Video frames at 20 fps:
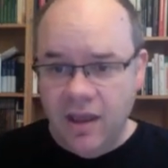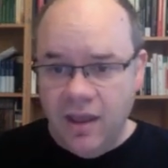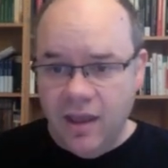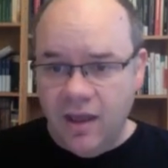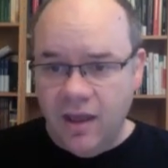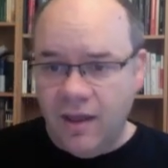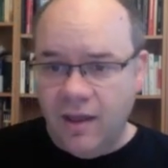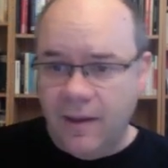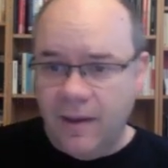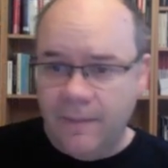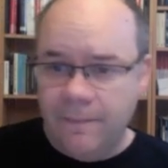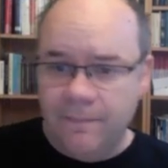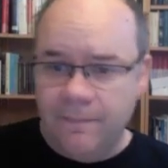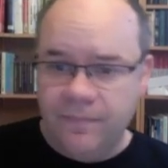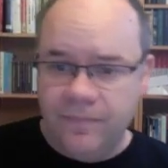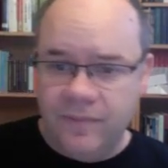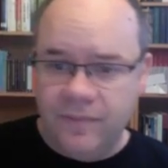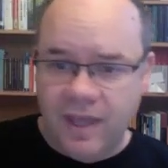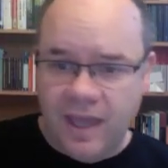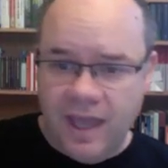
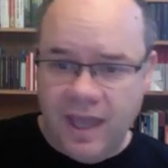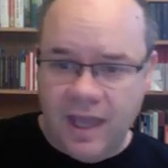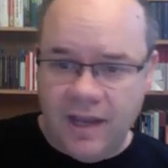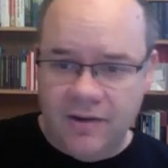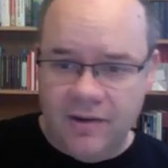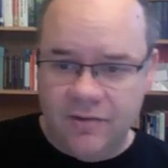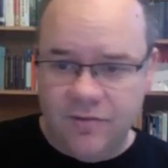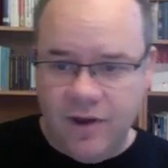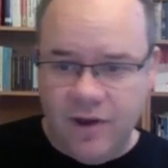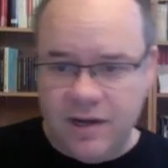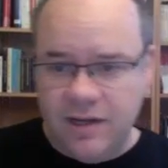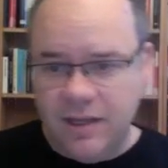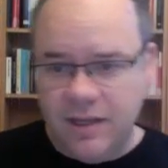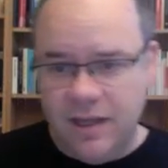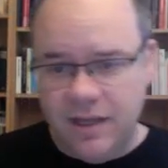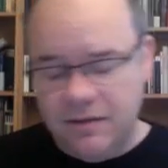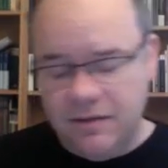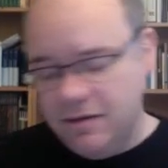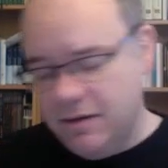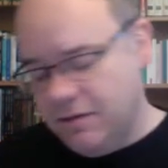and writing,
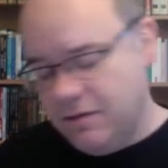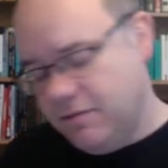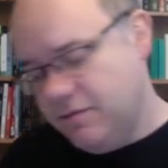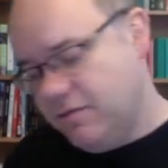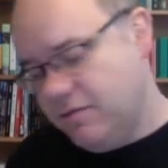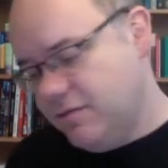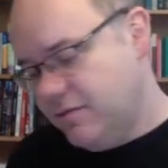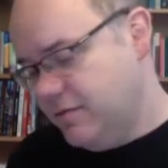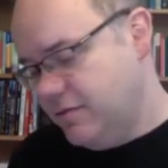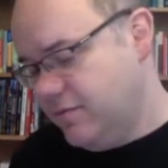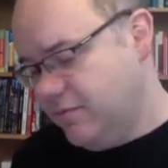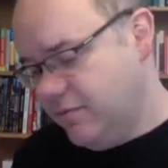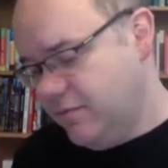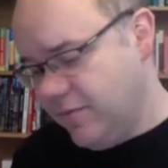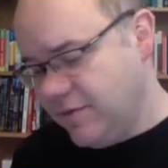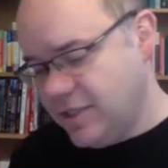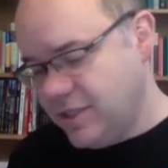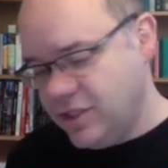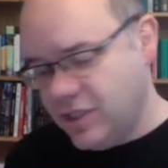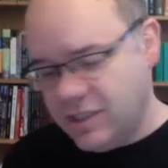and then we were
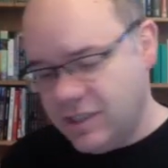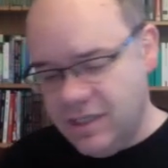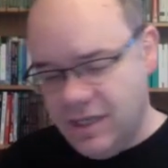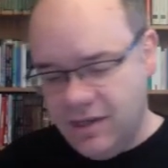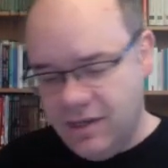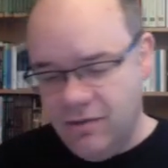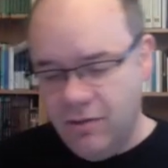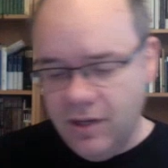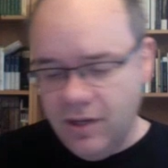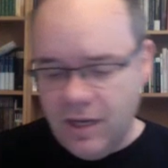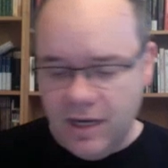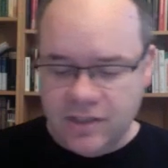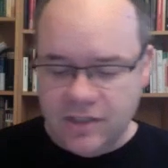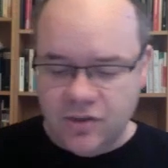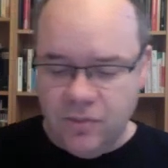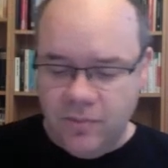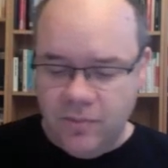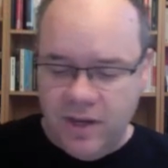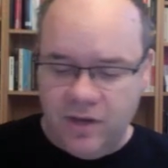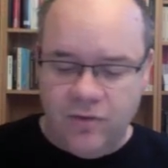suggesting like, okay, let's
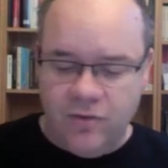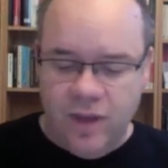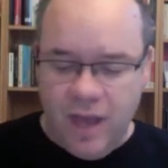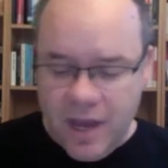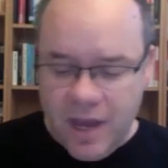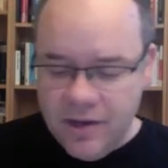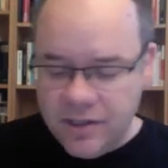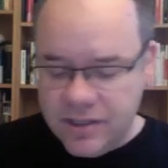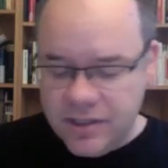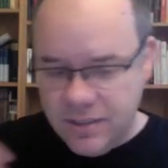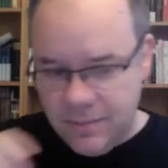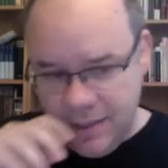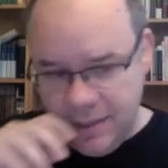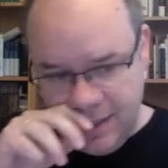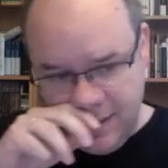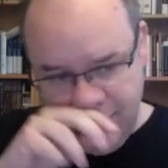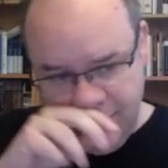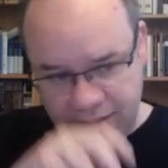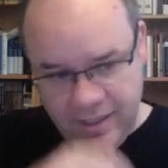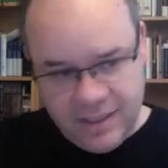compare to other semantic
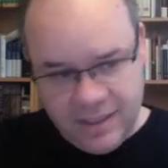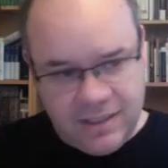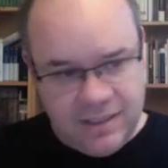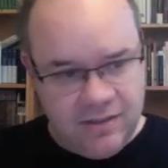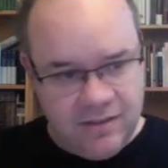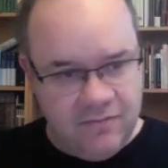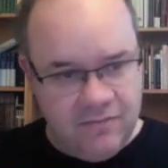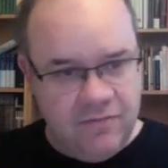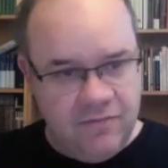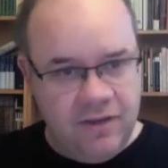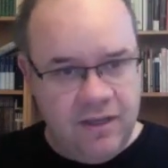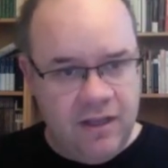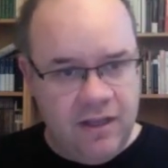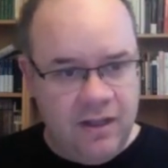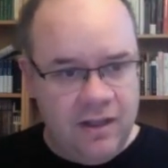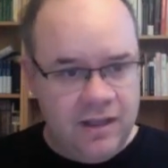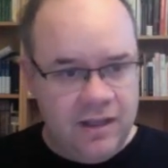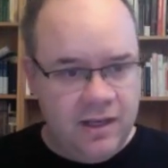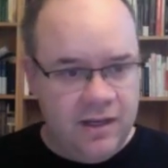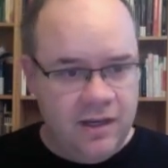wikis in the
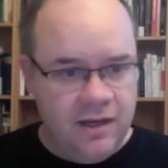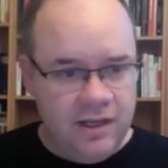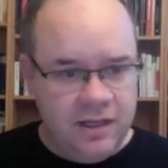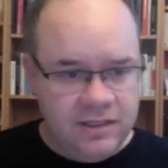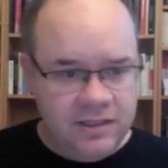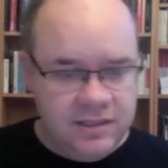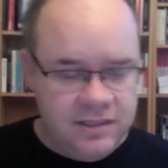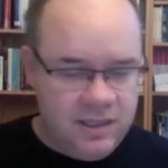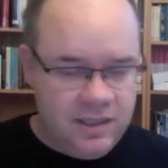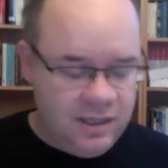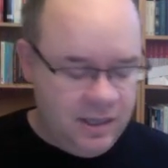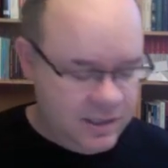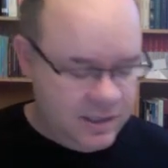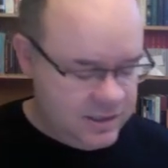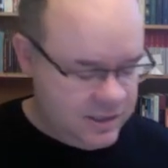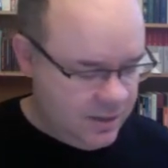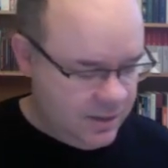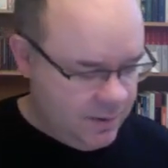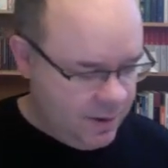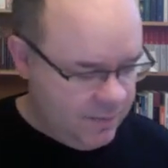field, and let's
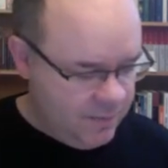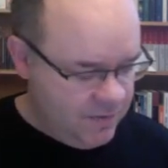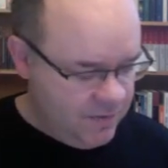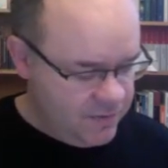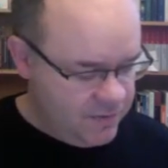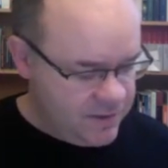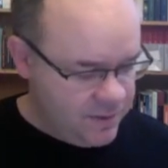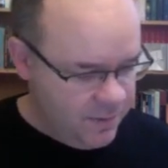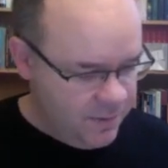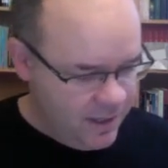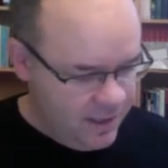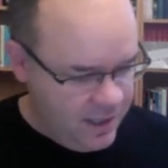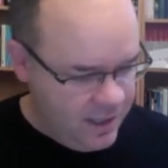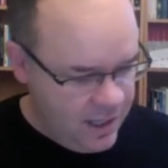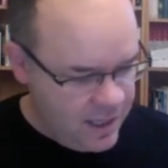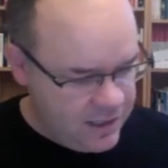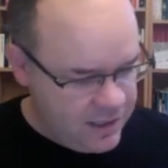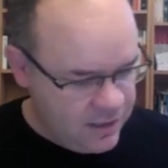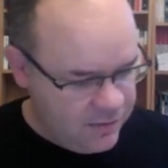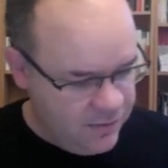come up with some
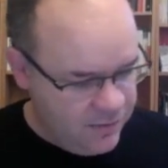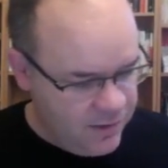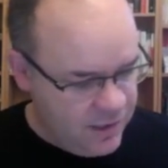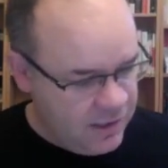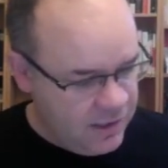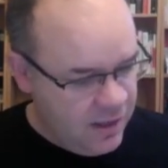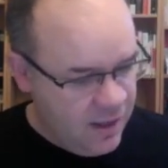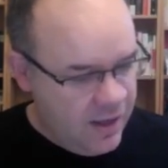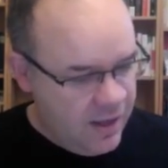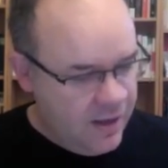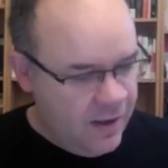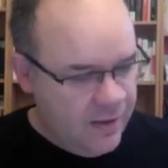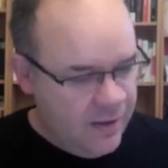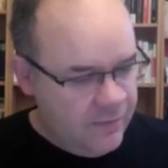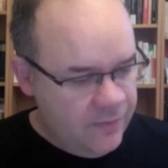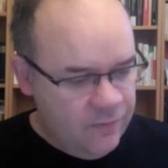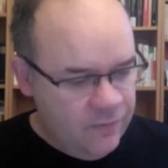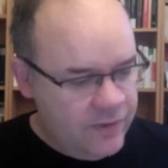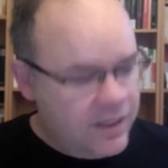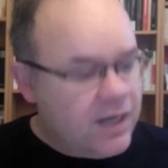ideas that we did.
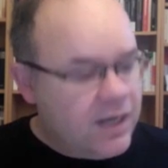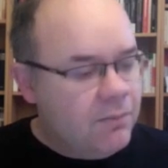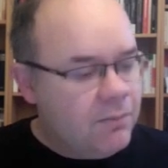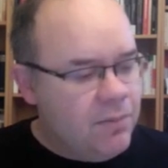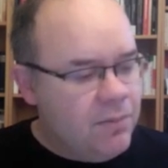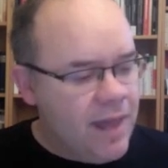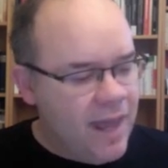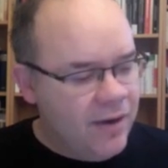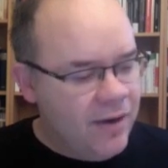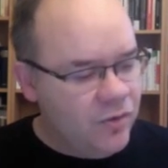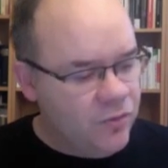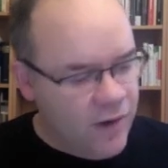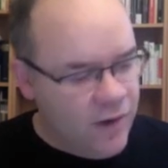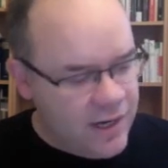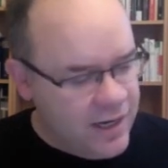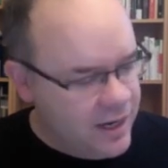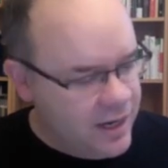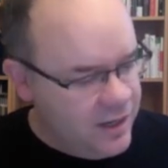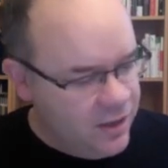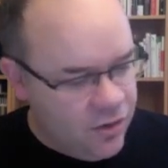We didn't plan to write
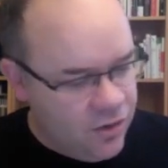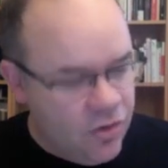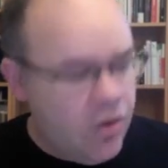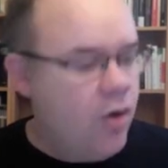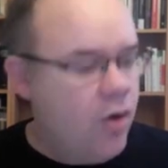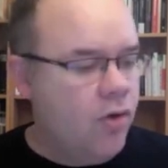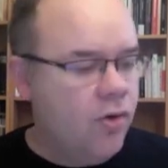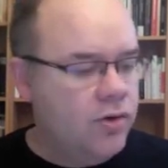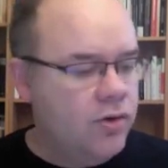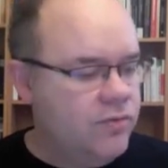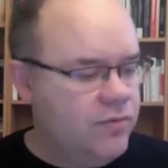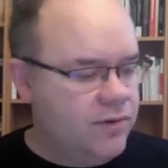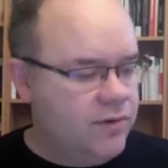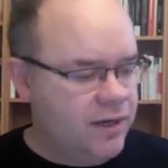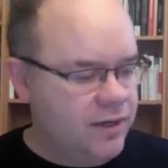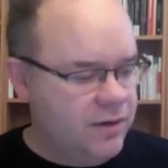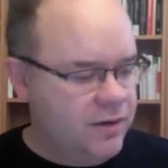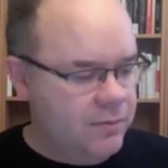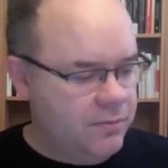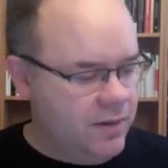any code. We
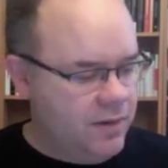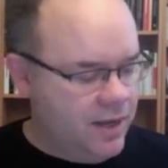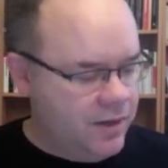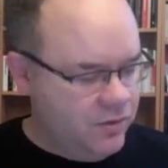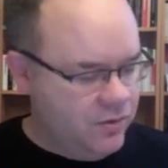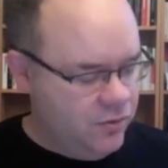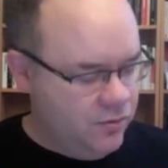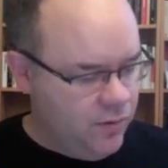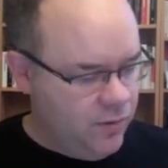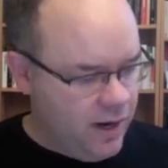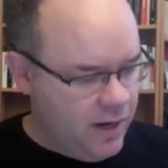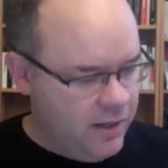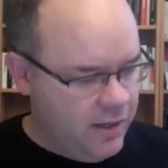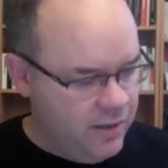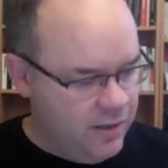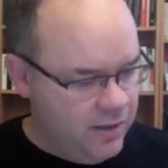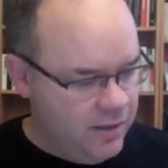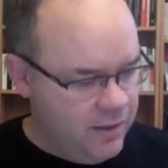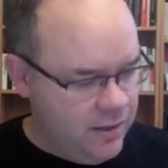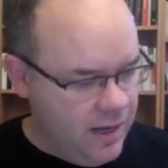didn't plan to write
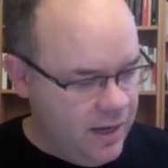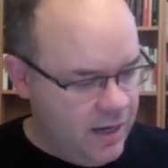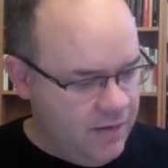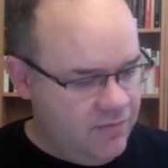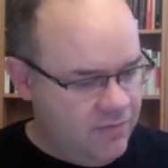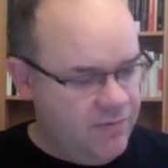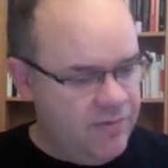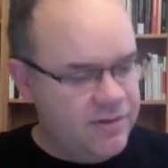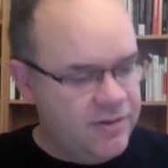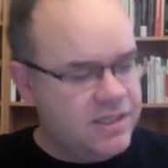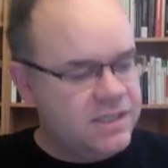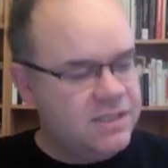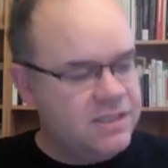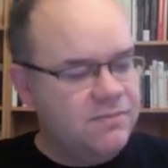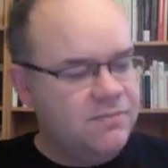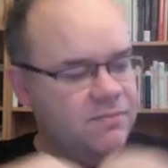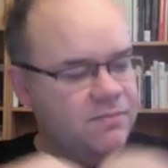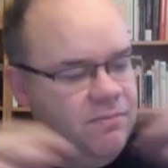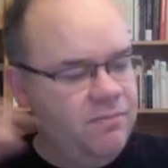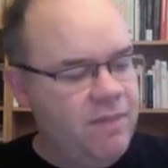anything. We were just
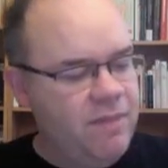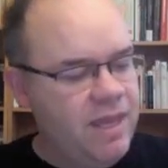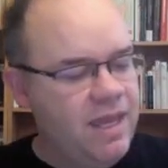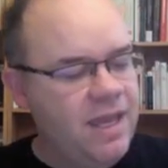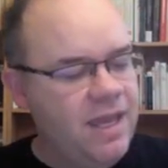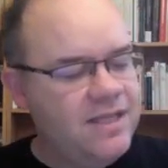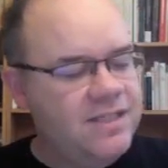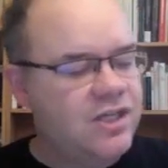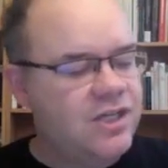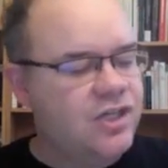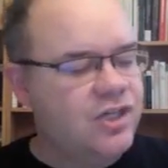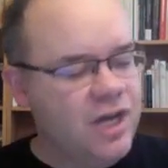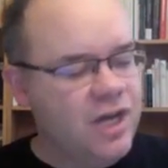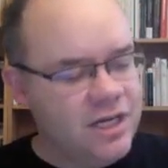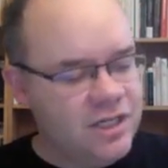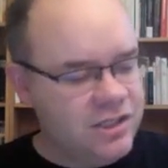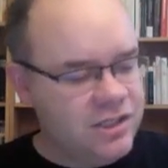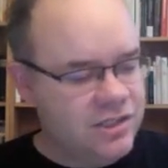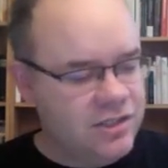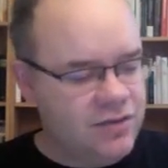making a suggestion